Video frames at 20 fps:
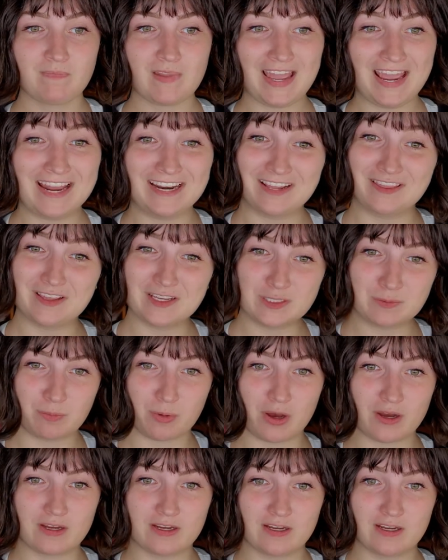And in this
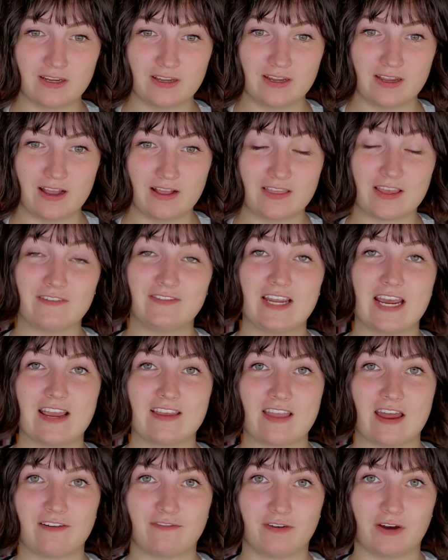book, they've taken
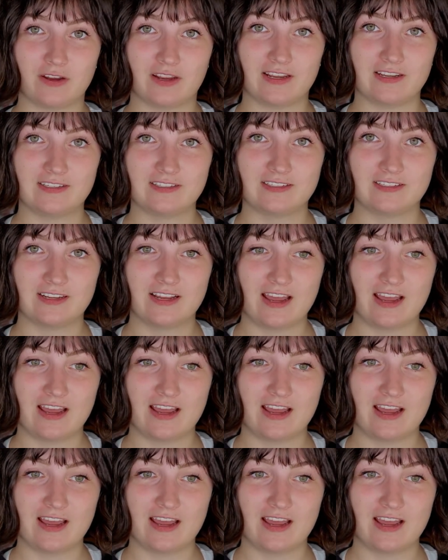that fungus